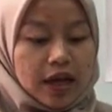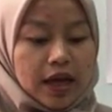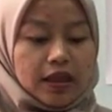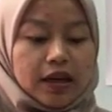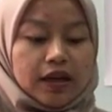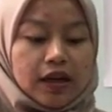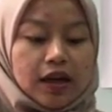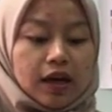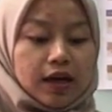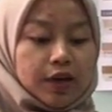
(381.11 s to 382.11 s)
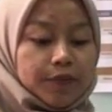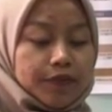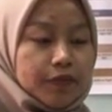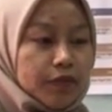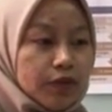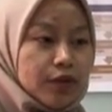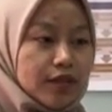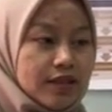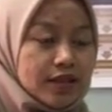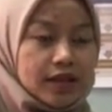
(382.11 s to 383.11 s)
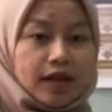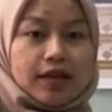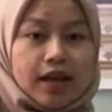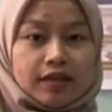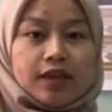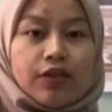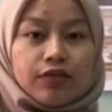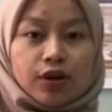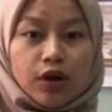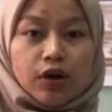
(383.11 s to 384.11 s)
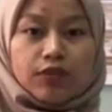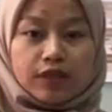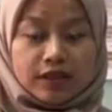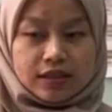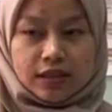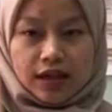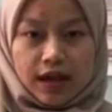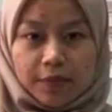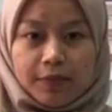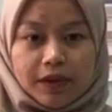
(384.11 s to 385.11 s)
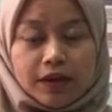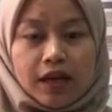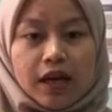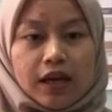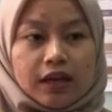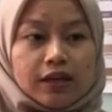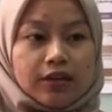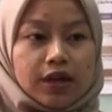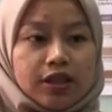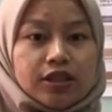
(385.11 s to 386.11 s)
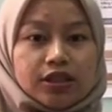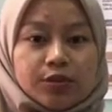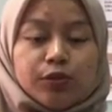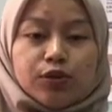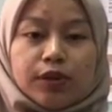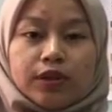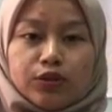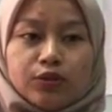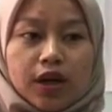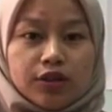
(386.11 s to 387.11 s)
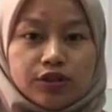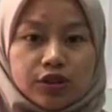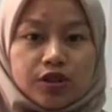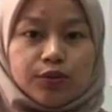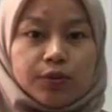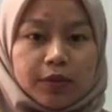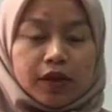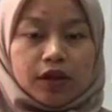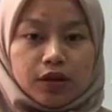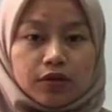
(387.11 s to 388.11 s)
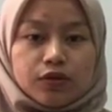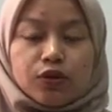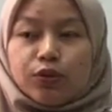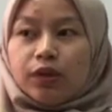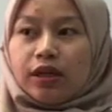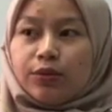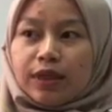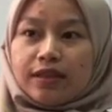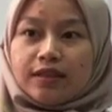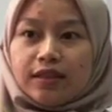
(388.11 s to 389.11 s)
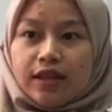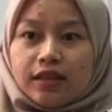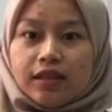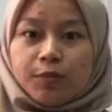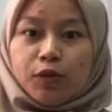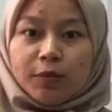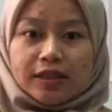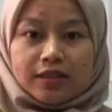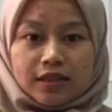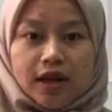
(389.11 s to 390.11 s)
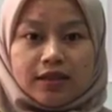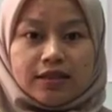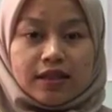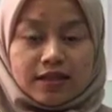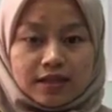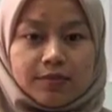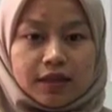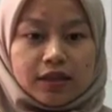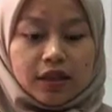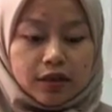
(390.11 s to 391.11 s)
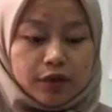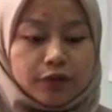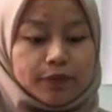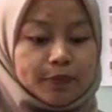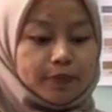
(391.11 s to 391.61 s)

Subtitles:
And then you can see that next, after all of this happened, the relationship between 2 countries will be cut off. So you can see that the diplomatic ties is being cut off.